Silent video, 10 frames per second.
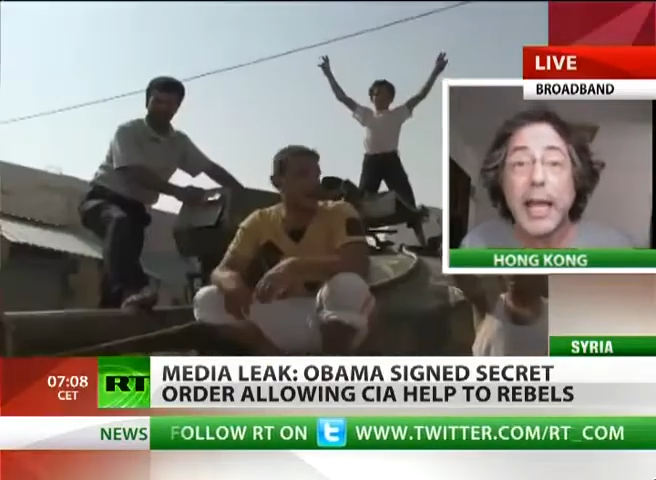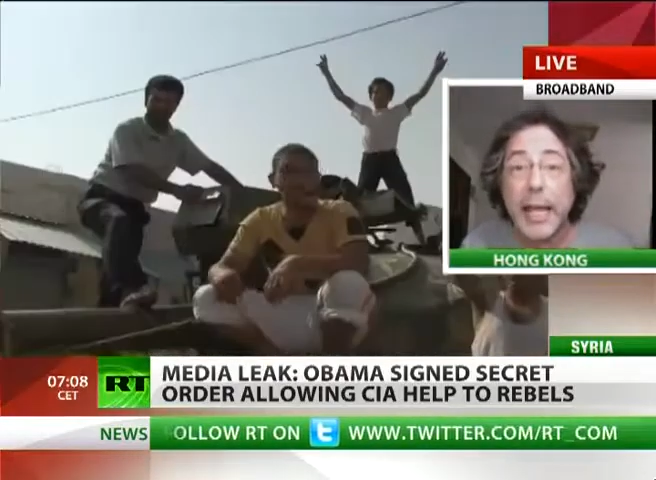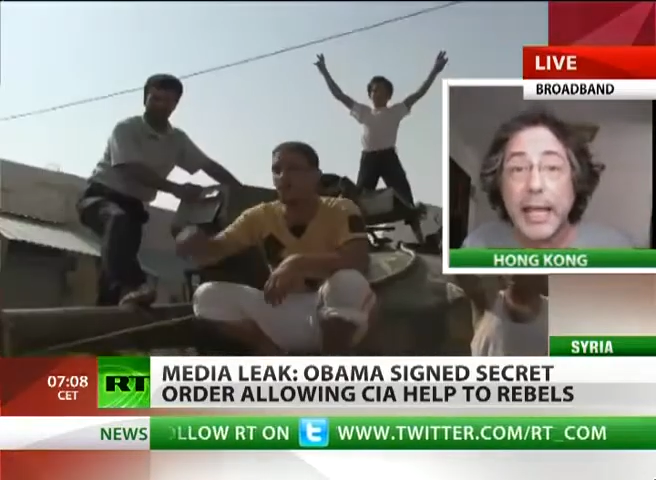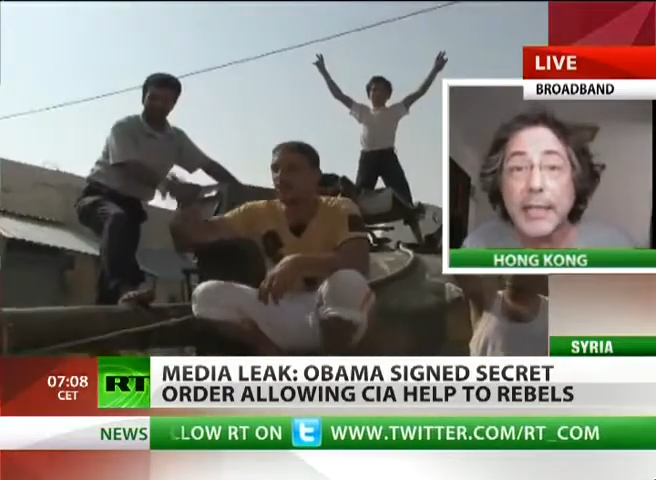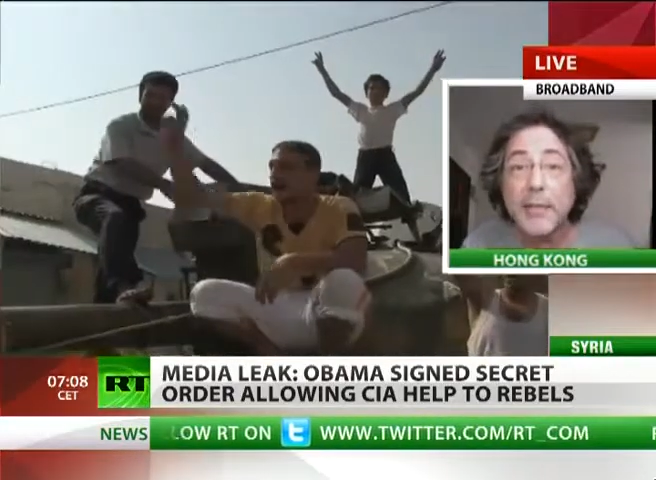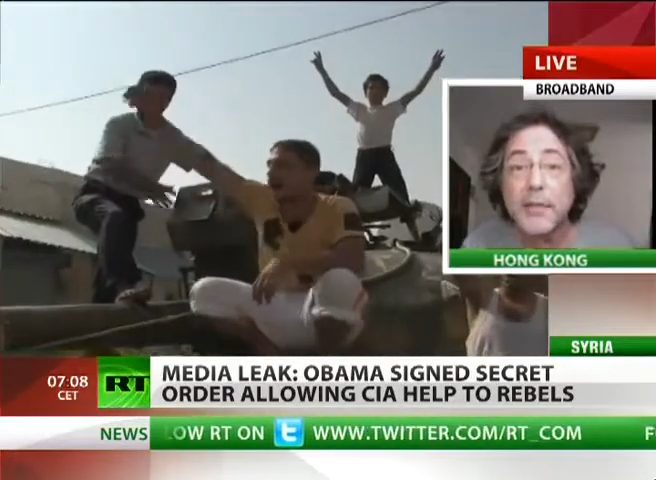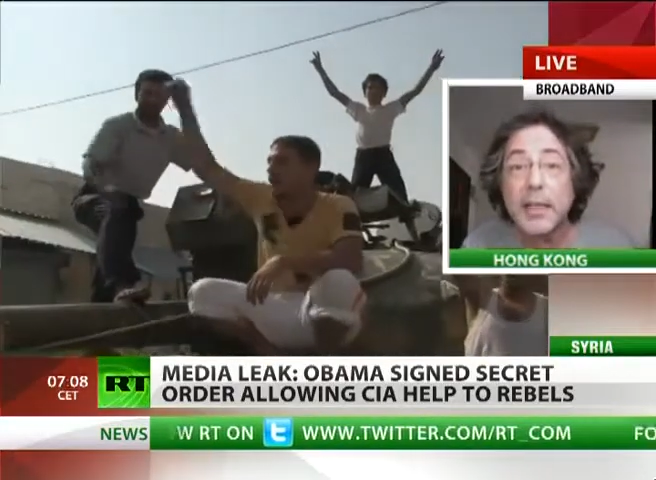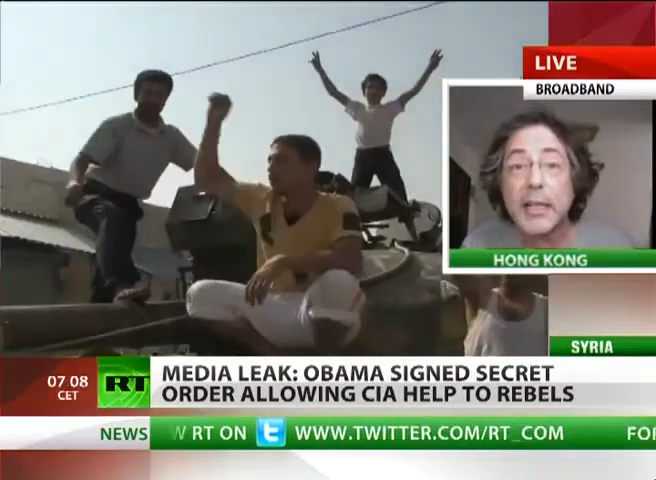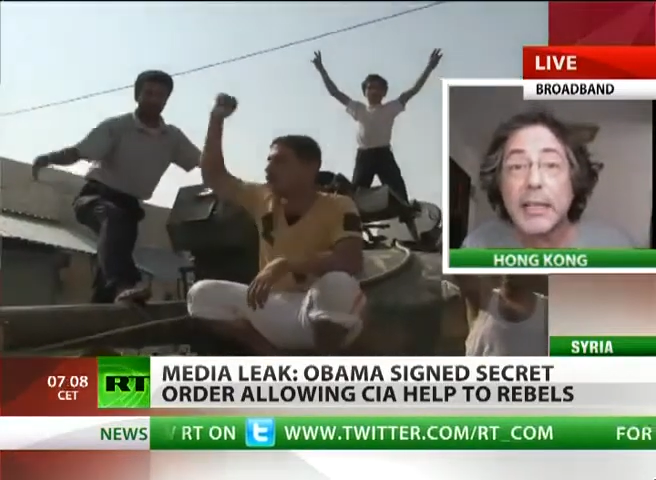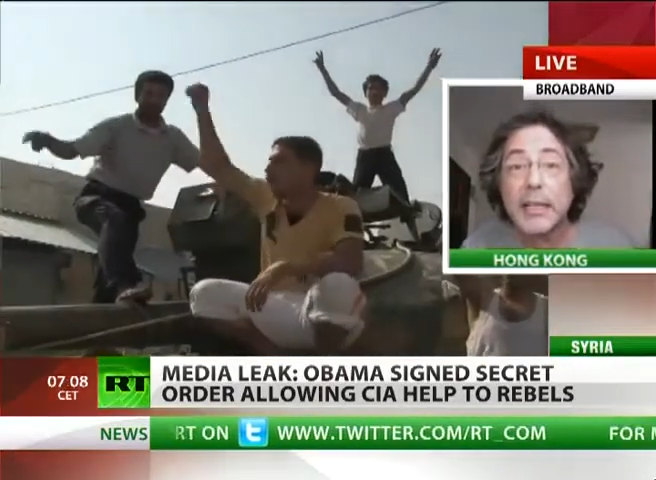And
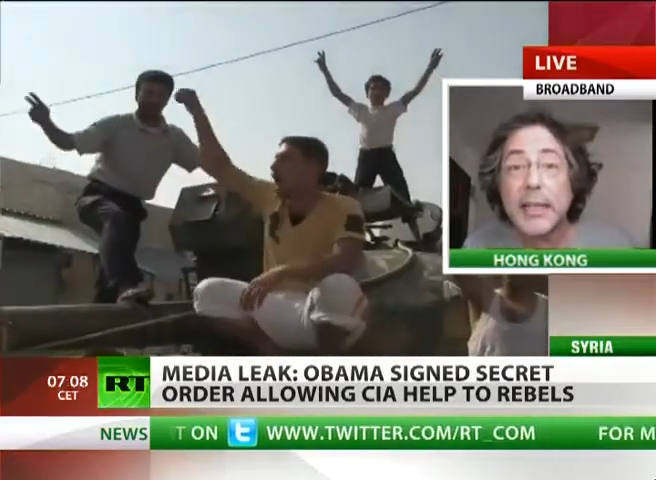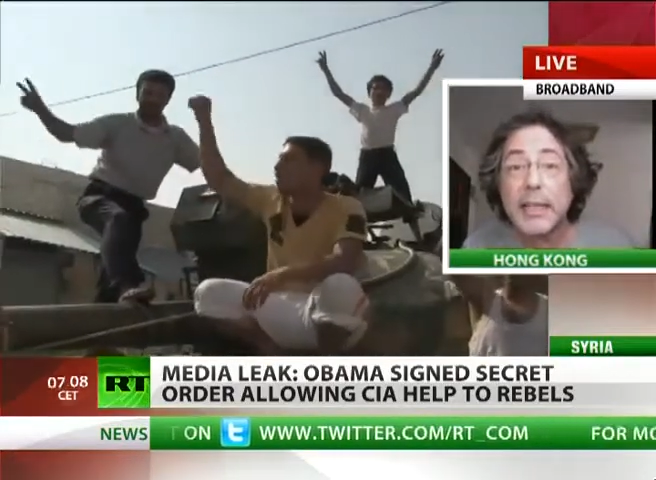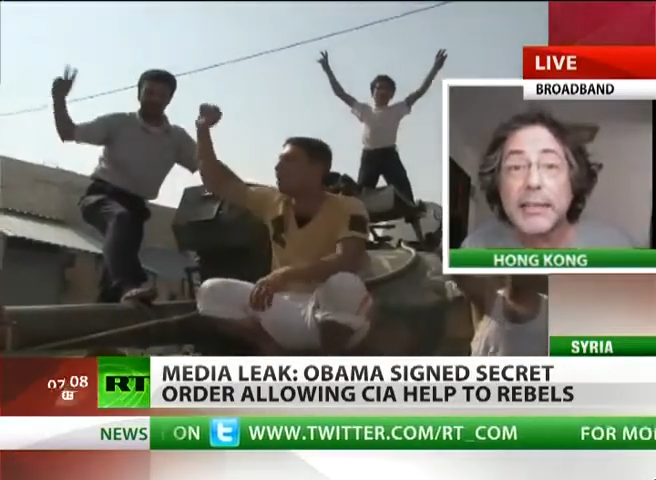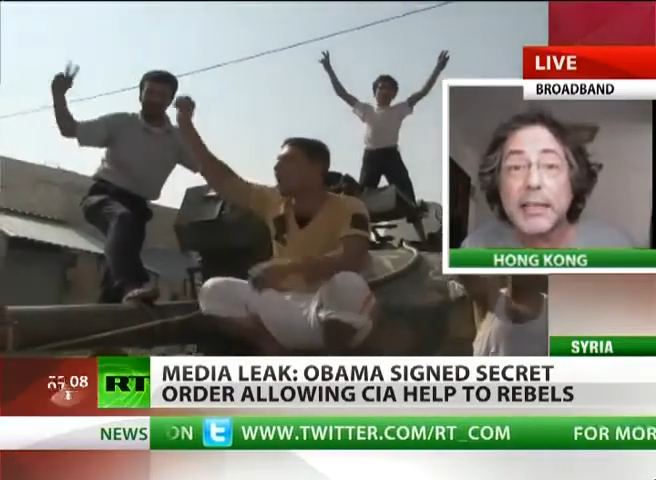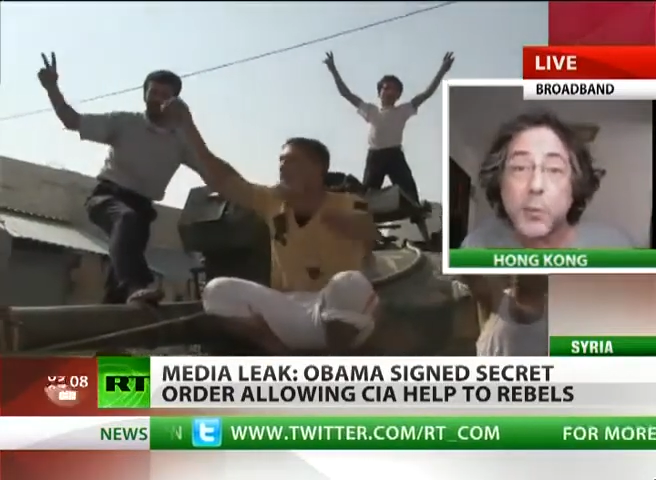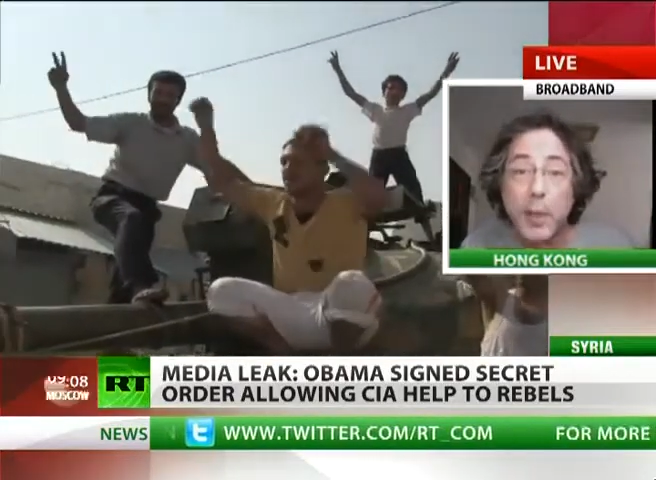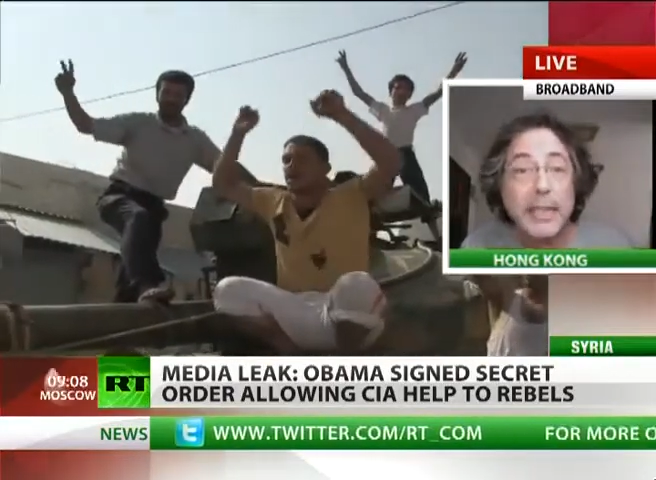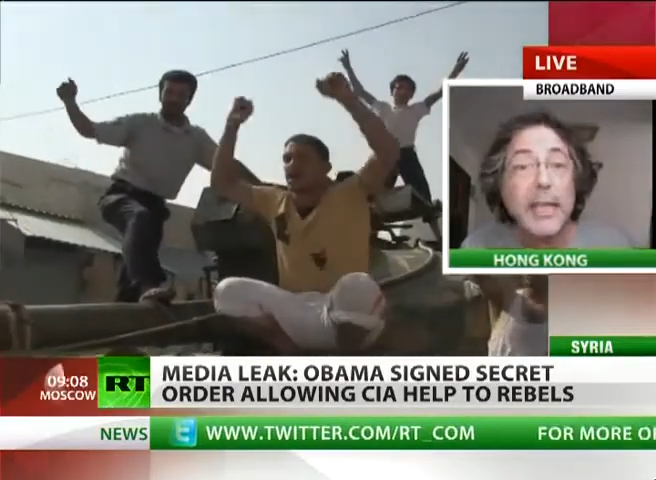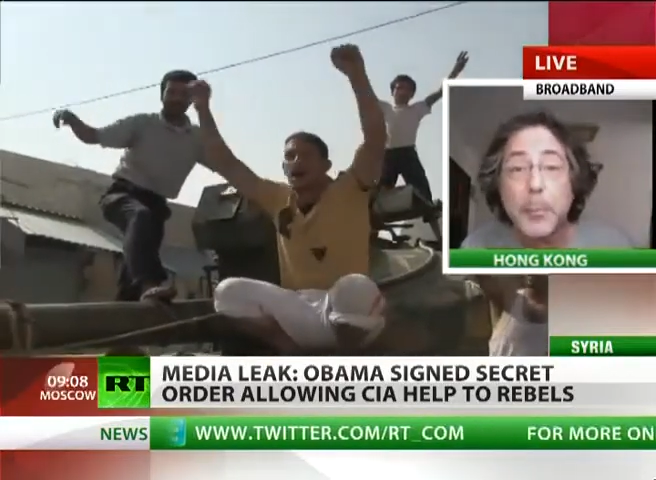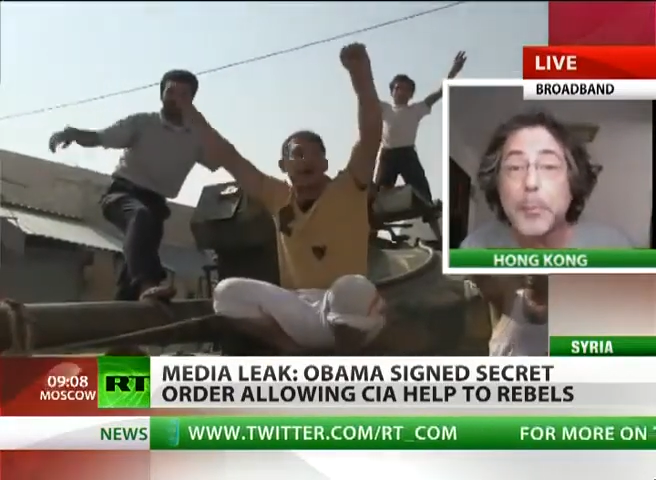what
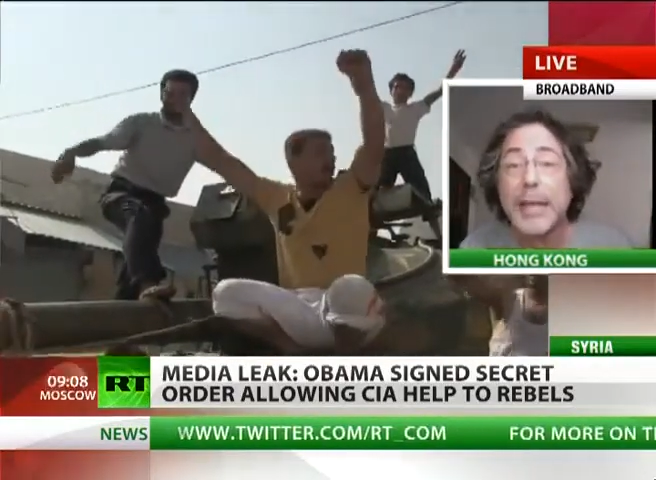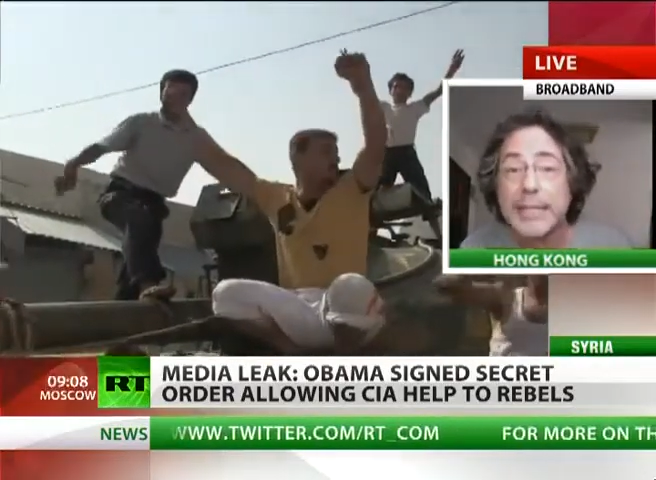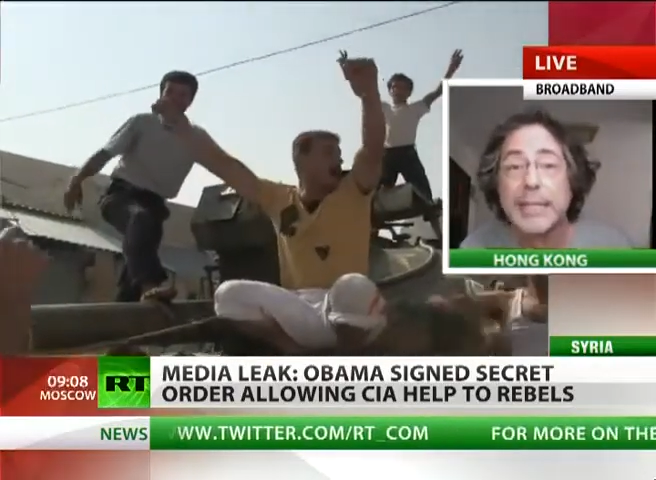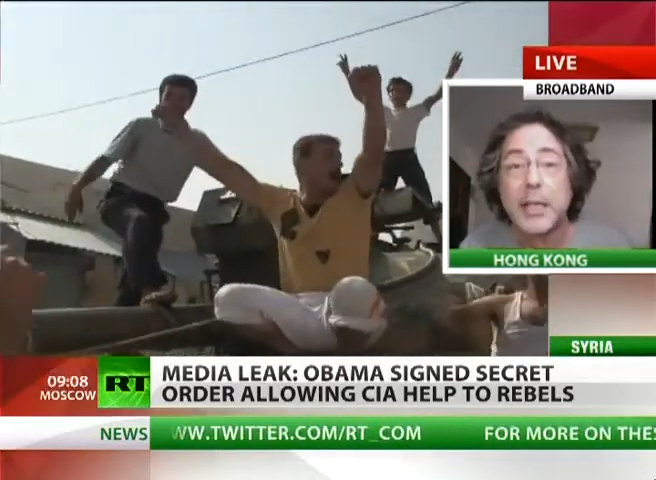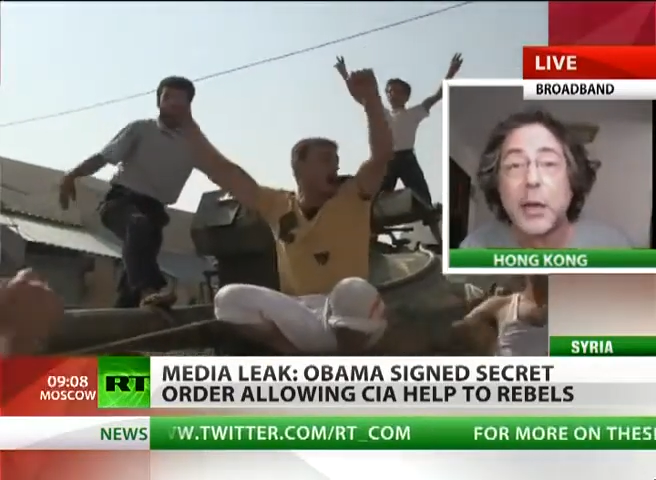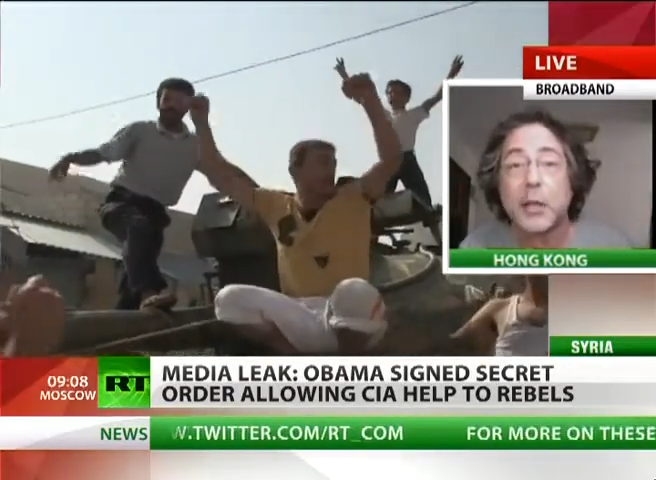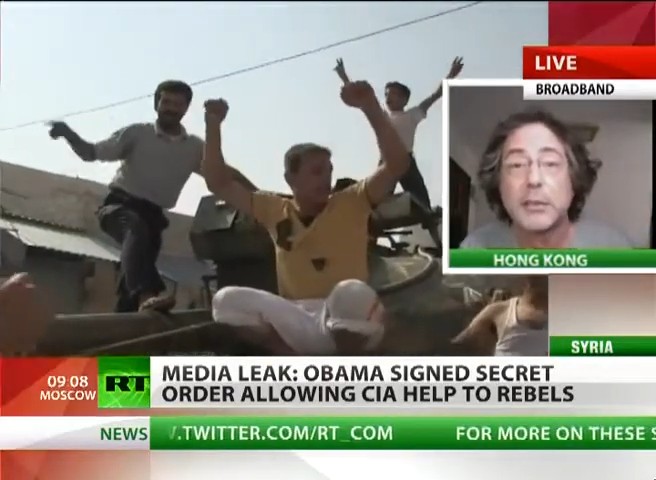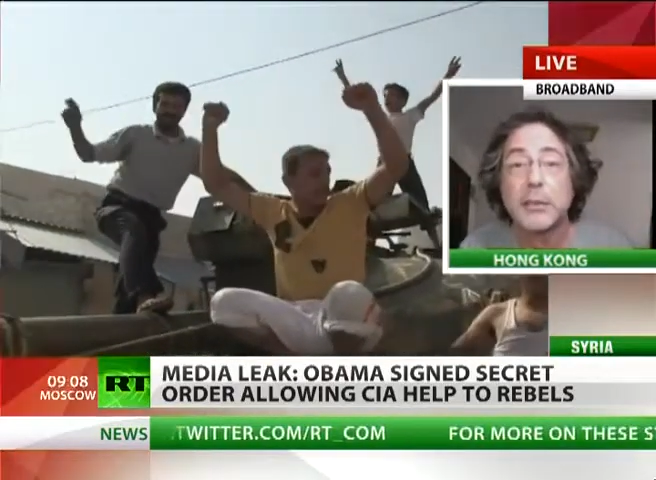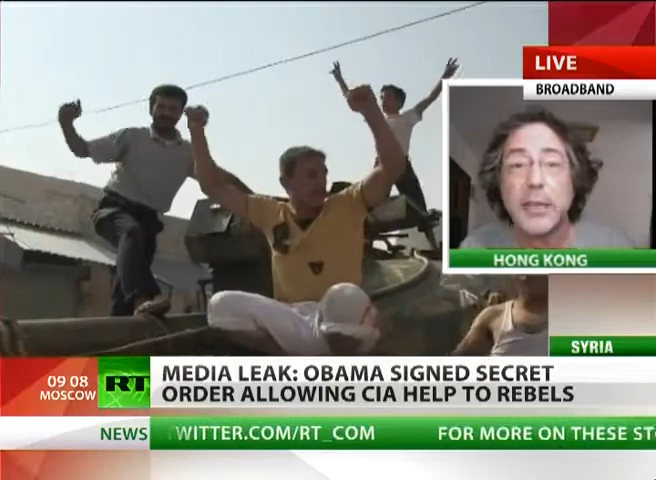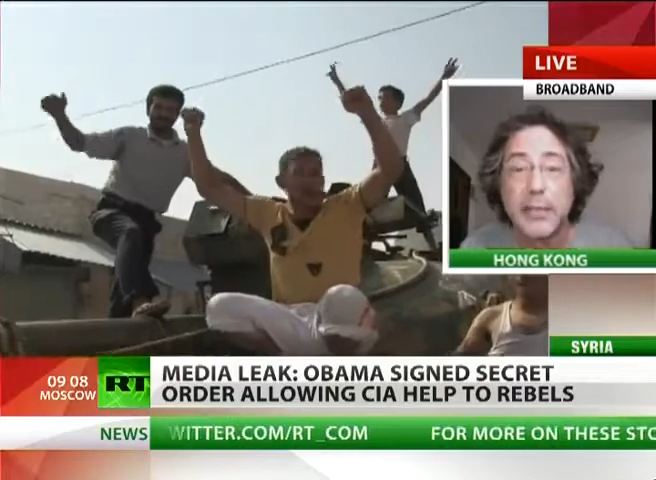they are betting on,
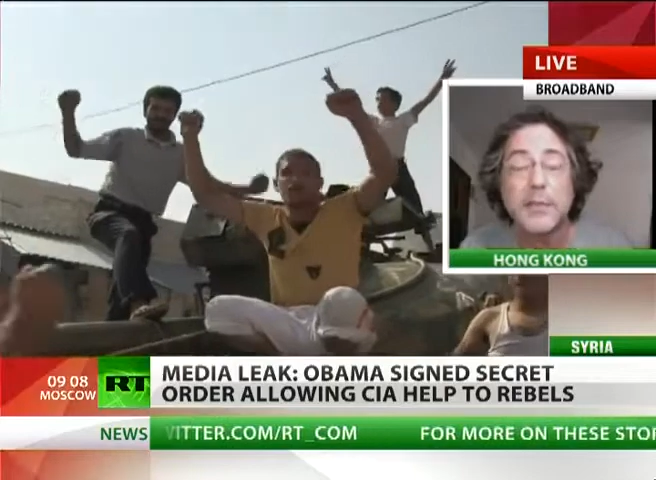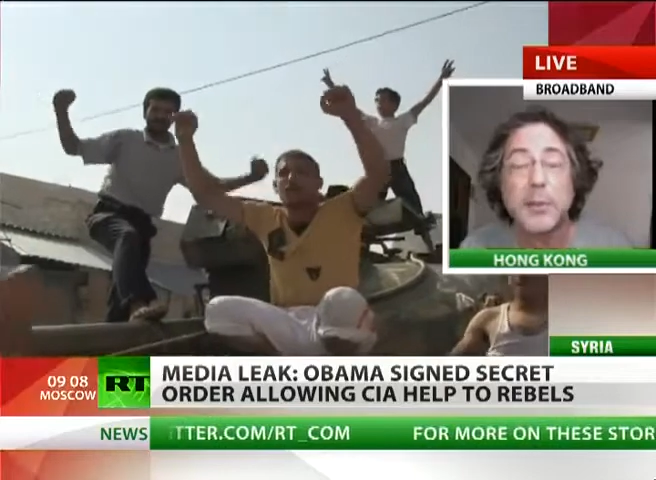that's the